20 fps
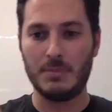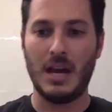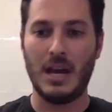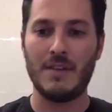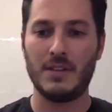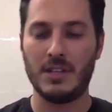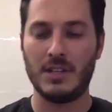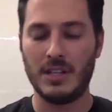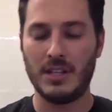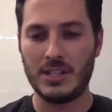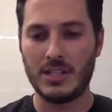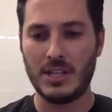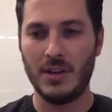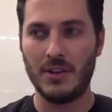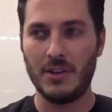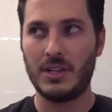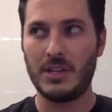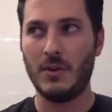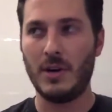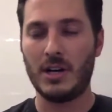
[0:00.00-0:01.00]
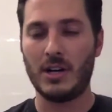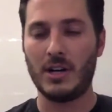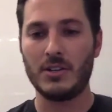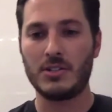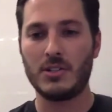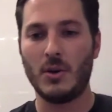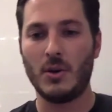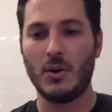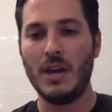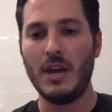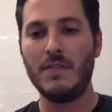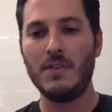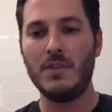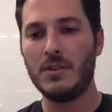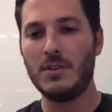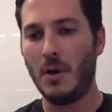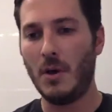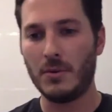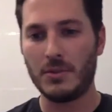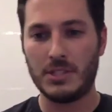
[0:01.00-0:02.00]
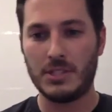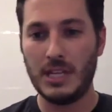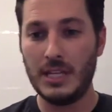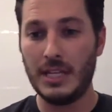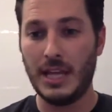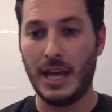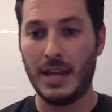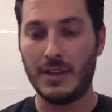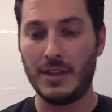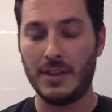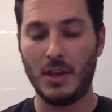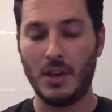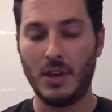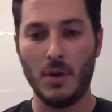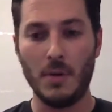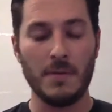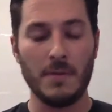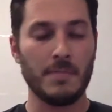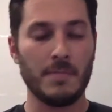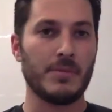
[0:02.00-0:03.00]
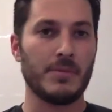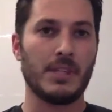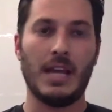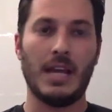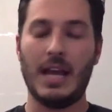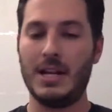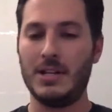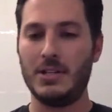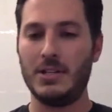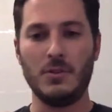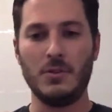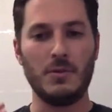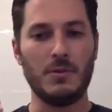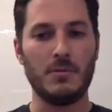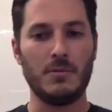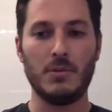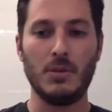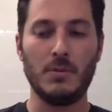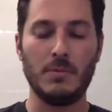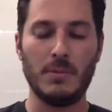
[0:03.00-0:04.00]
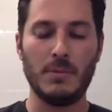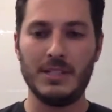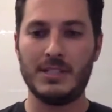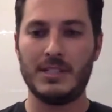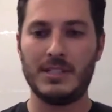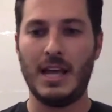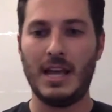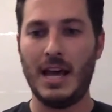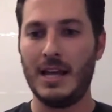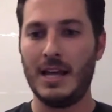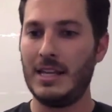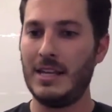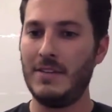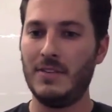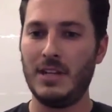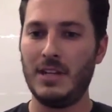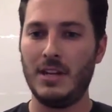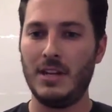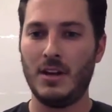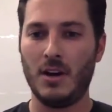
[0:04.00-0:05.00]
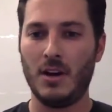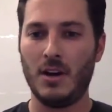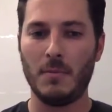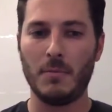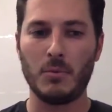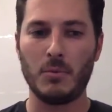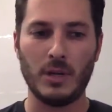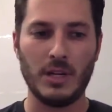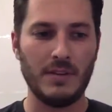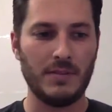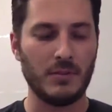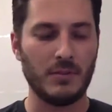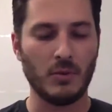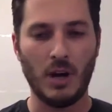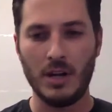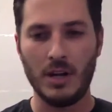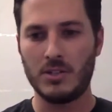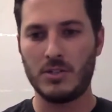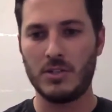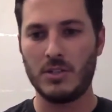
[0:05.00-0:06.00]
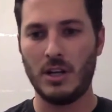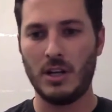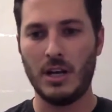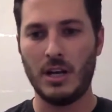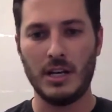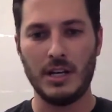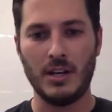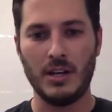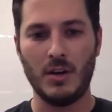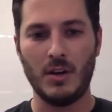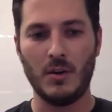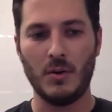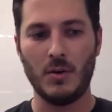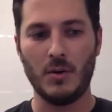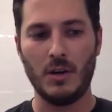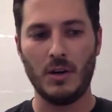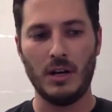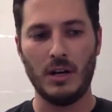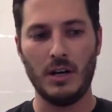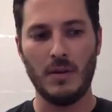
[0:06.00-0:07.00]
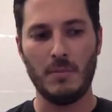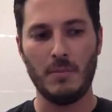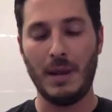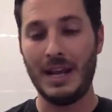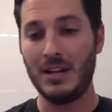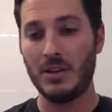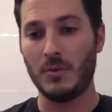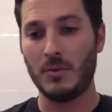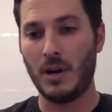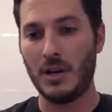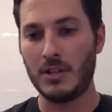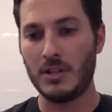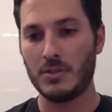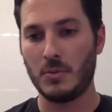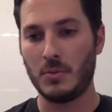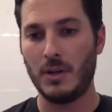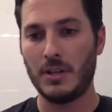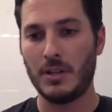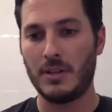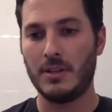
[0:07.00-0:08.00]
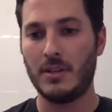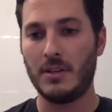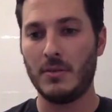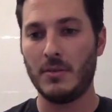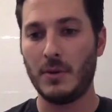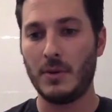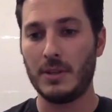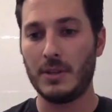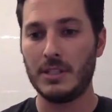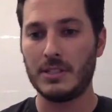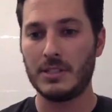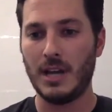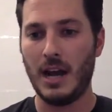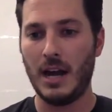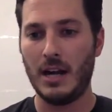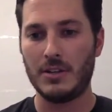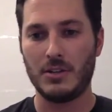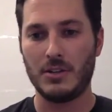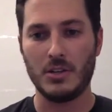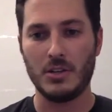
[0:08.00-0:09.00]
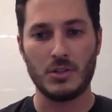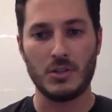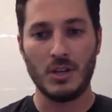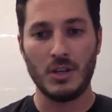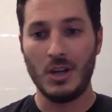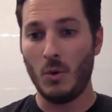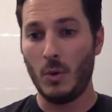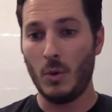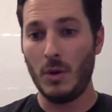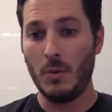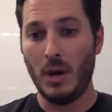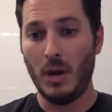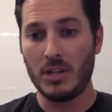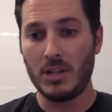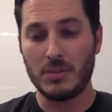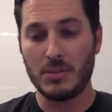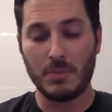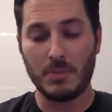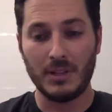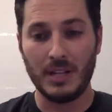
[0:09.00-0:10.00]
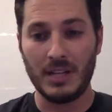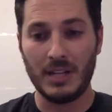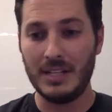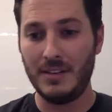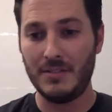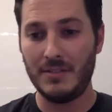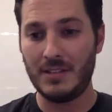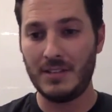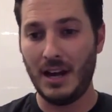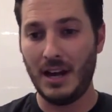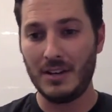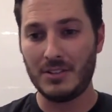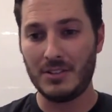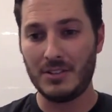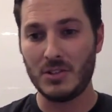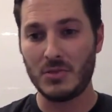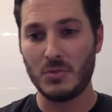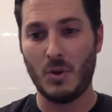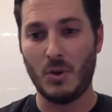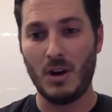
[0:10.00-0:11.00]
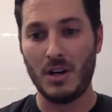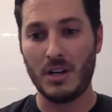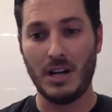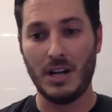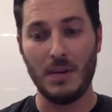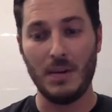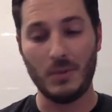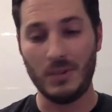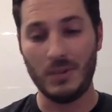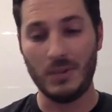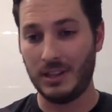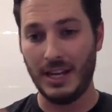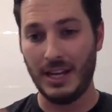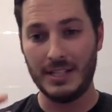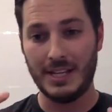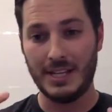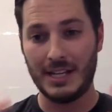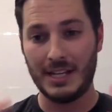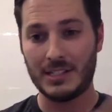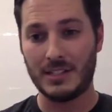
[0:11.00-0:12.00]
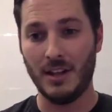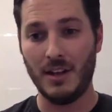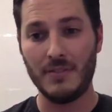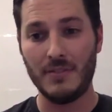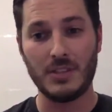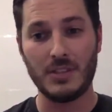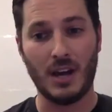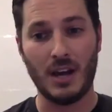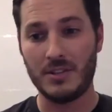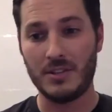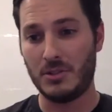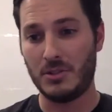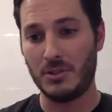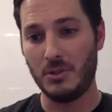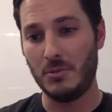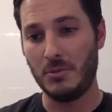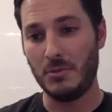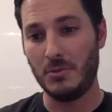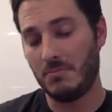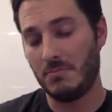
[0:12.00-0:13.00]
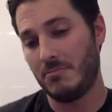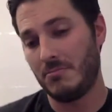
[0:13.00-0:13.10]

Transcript: dive into this healthcare record. So if you don't see that though, and you miss that, even in our brief runs, beta runs with these doctors, we watched plenty of doctors walk up with latex gloves on to